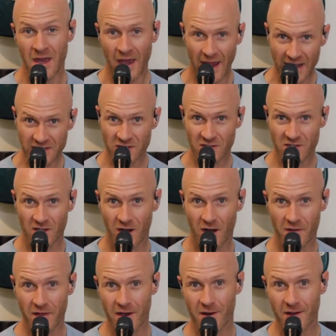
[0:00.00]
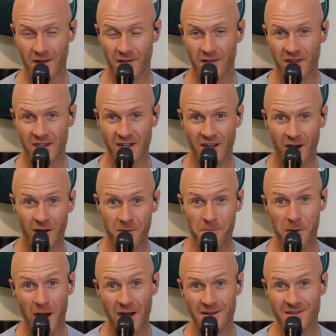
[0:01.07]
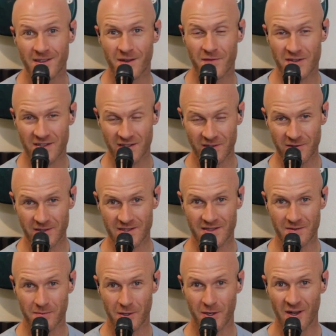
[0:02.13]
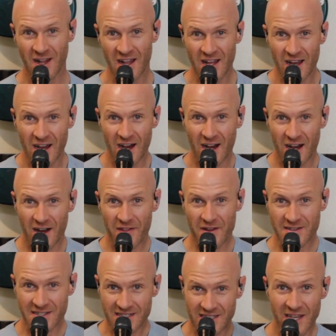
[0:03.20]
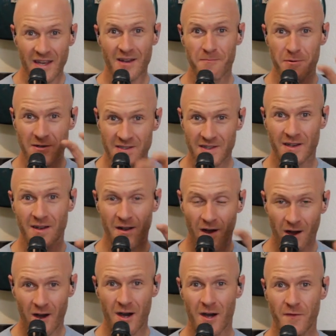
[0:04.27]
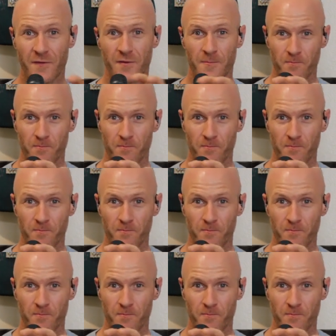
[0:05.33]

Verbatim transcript: As you saw there in the unboxing of the Saluda cymbal, uh, there's a 10% off